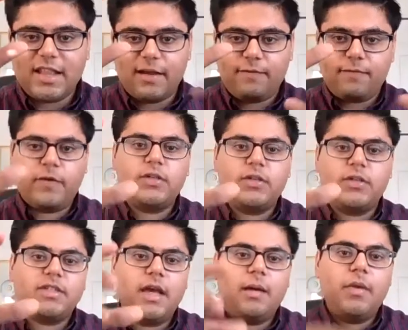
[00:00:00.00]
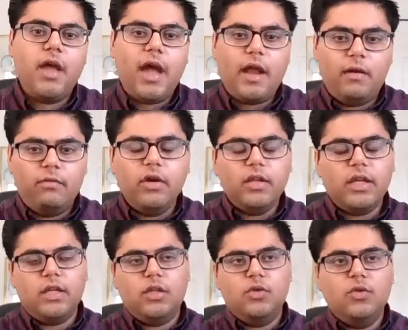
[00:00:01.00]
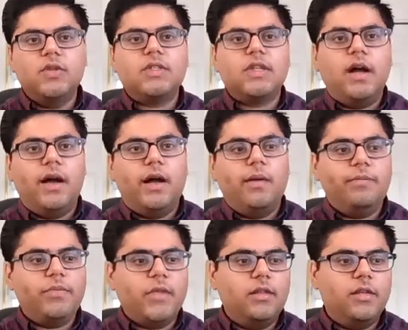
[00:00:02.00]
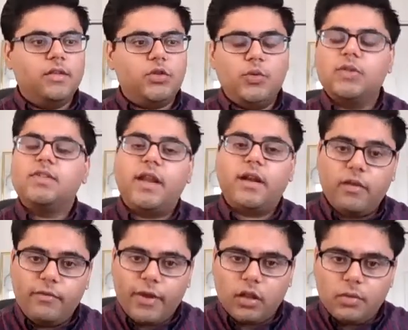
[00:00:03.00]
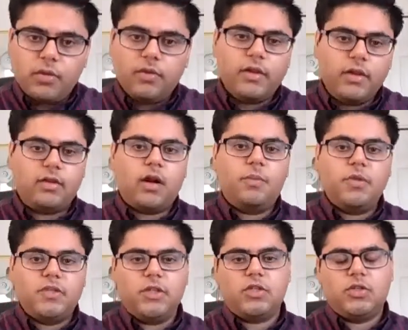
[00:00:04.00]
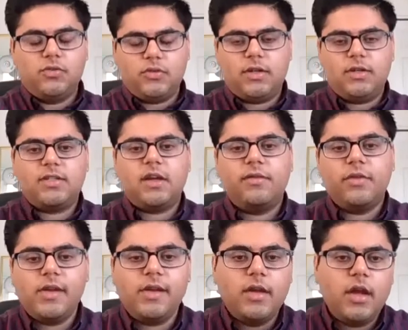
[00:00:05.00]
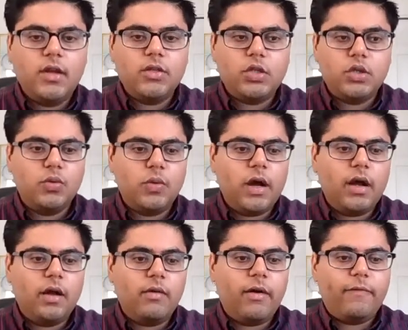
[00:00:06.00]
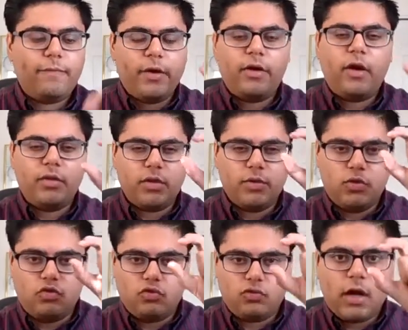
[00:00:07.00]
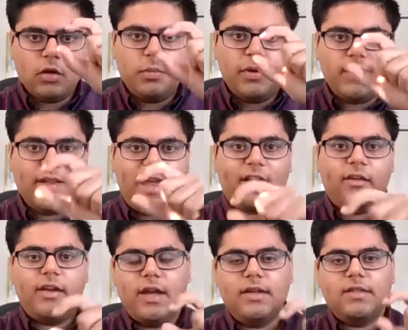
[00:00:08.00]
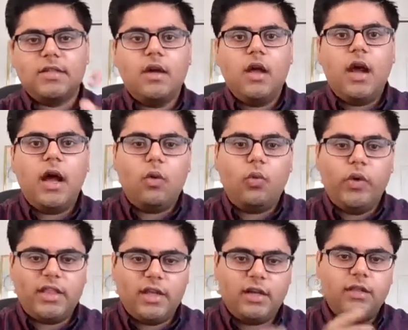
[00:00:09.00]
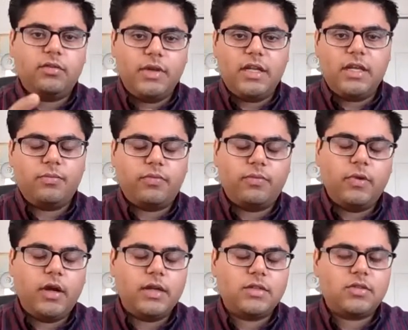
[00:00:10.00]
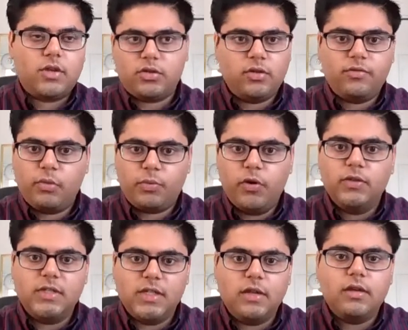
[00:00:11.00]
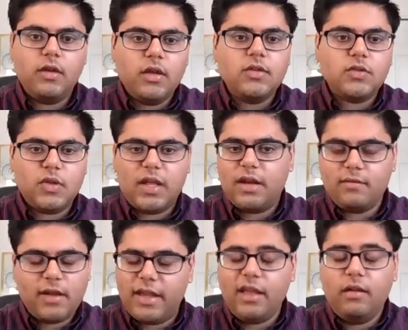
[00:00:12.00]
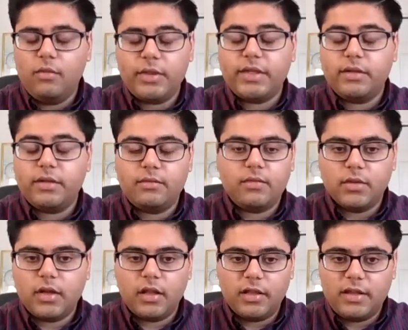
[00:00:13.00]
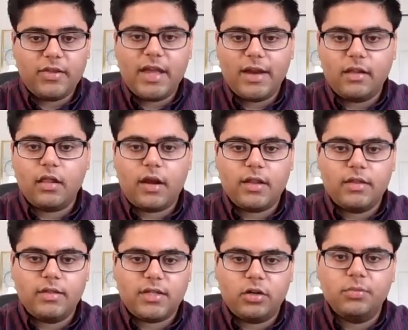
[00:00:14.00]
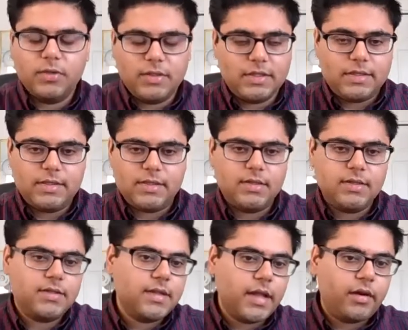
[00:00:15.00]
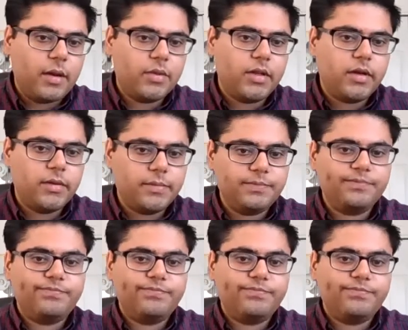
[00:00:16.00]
take that first step and really use the tools that are available in computational drug discovery to figure out those druggable areas within a 3D structure of a protein so that, again, we can alleviate a lot of the terrible diseases that are out there.